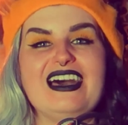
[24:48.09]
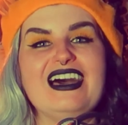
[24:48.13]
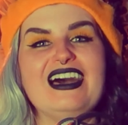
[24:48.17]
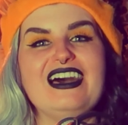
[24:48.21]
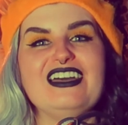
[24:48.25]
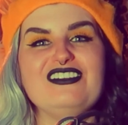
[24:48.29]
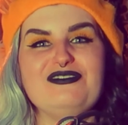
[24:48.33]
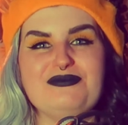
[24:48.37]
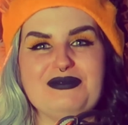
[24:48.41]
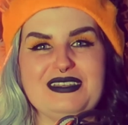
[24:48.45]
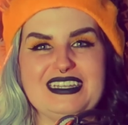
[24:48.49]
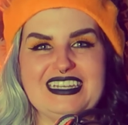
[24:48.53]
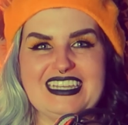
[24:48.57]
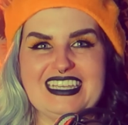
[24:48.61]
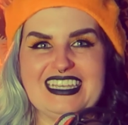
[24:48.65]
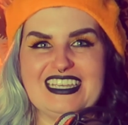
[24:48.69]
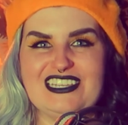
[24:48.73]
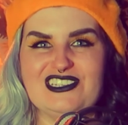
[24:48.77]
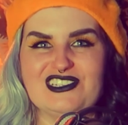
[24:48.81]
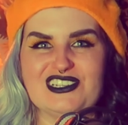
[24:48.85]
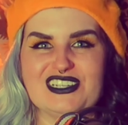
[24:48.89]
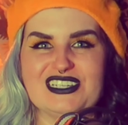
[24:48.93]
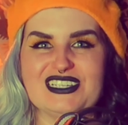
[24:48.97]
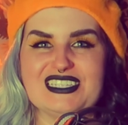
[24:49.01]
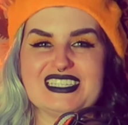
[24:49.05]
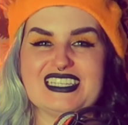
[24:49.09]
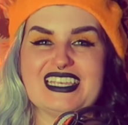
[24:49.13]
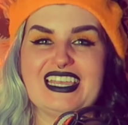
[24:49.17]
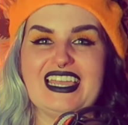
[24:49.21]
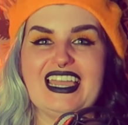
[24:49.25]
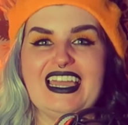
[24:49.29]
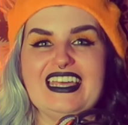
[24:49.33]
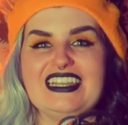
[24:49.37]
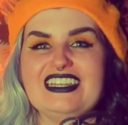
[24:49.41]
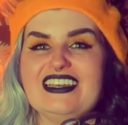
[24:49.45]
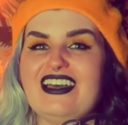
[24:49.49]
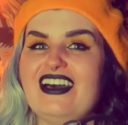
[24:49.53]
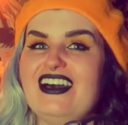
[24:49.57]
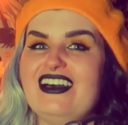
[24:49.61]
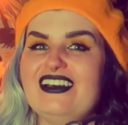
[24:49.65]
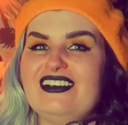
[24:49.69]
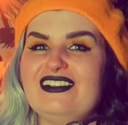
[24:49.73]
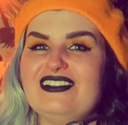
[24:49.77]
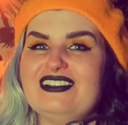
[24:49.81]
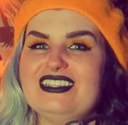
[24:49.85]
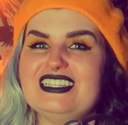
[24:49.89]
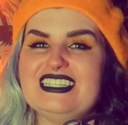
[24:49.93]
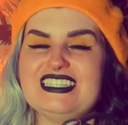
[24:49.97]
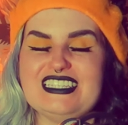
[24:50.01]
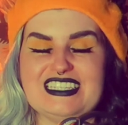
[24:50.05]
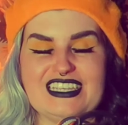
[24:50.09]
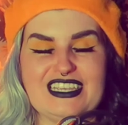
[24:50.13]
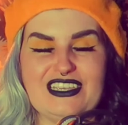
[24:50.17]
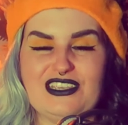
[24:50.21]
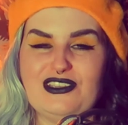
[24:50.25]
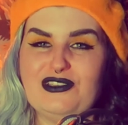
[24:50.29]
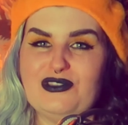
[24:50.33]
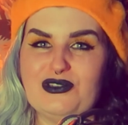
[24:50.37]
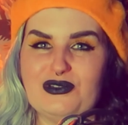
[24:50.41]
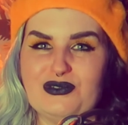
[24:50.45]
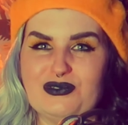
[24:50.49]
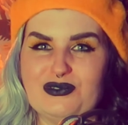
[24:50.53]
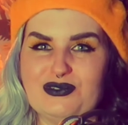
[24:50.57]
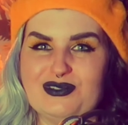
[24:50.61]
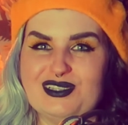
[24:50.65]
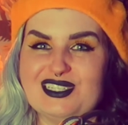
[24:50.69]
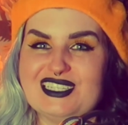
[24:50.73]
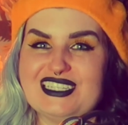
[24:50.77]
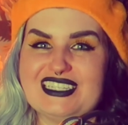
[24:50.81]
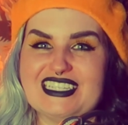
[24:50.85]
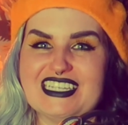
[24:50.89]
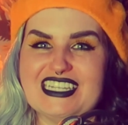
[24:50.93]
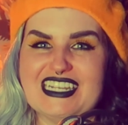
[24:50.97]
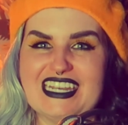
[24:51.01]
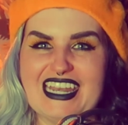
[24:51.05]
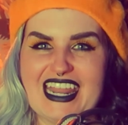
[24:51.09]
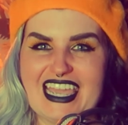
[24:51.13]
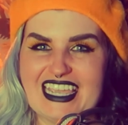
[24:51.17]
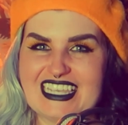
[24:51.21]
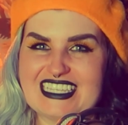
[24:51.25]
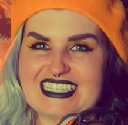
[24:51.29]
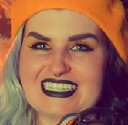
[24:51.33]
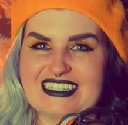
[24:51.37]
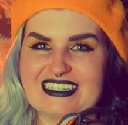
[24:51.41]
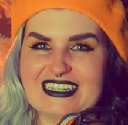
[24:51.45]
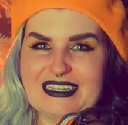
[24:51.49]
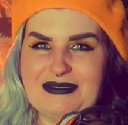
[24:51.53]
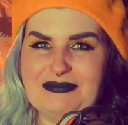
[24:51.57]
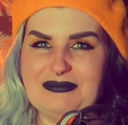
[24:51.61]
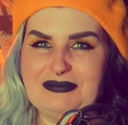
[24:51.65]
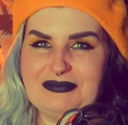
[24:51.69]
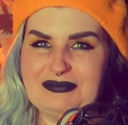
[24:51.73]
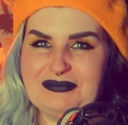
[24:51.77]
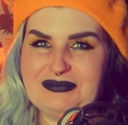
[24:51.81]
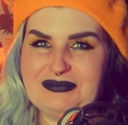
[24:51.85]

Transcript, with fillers: I've been Nikki Druce, and I'll see you ghouls next time.